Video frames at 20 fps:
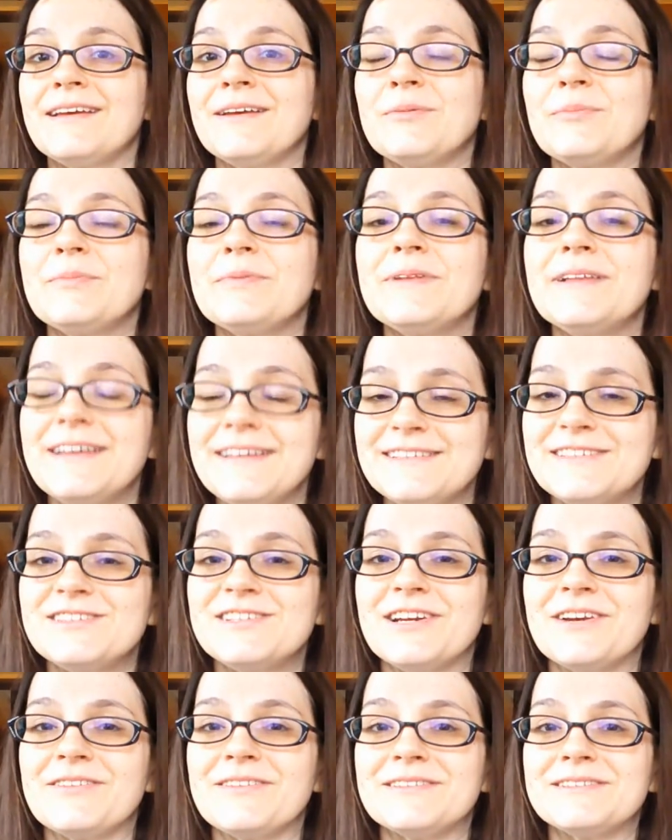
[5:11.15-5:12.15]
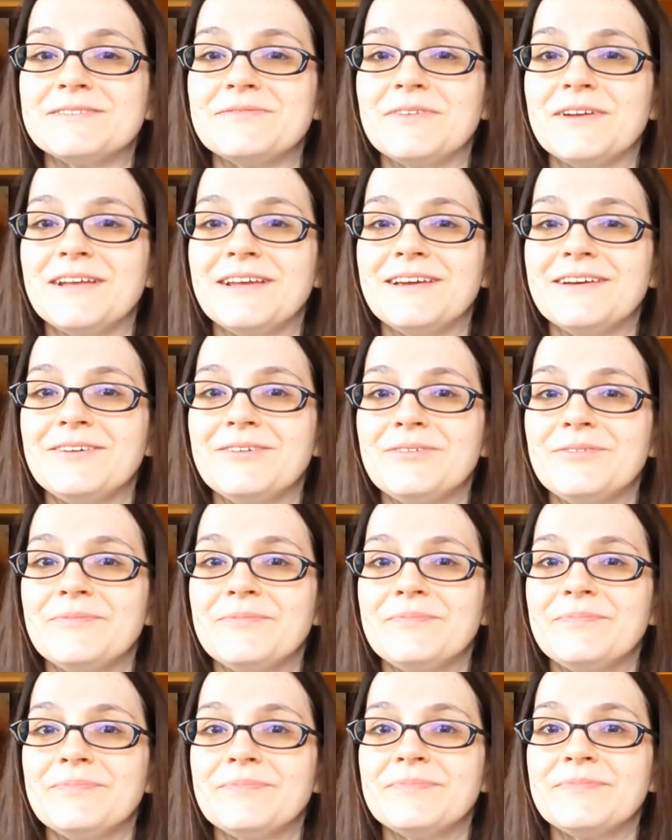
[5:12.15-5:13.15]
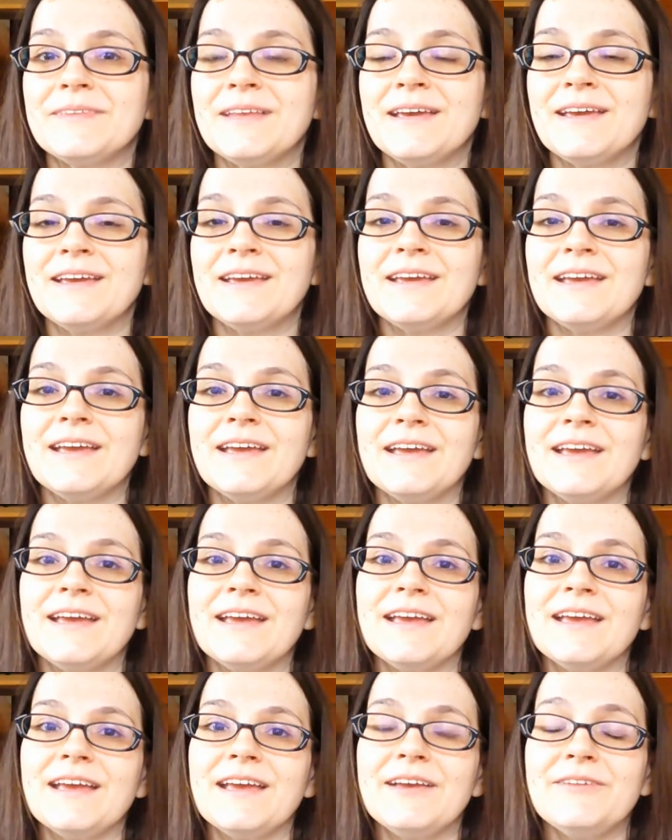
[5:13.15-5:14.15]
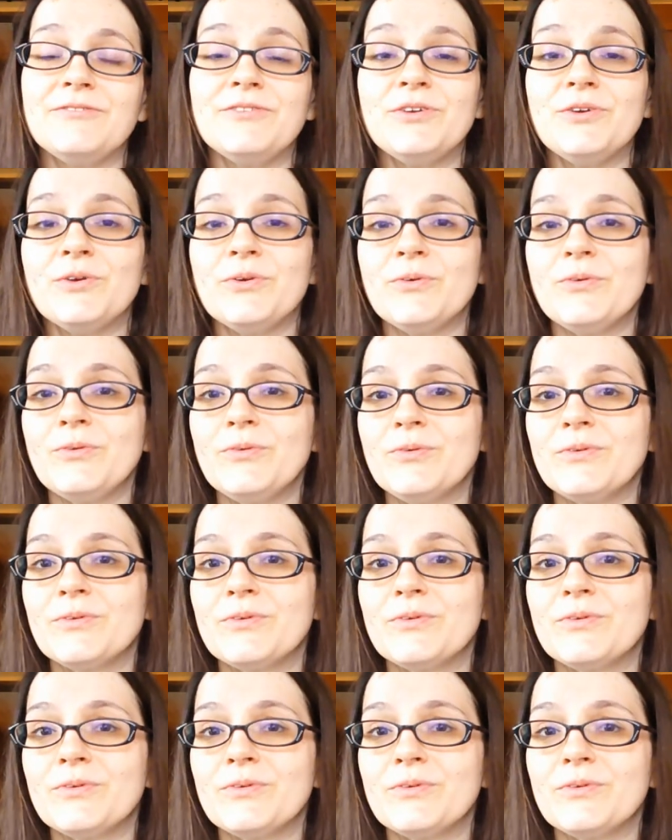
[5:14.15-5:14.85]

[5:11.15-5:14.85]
Please share this video. If you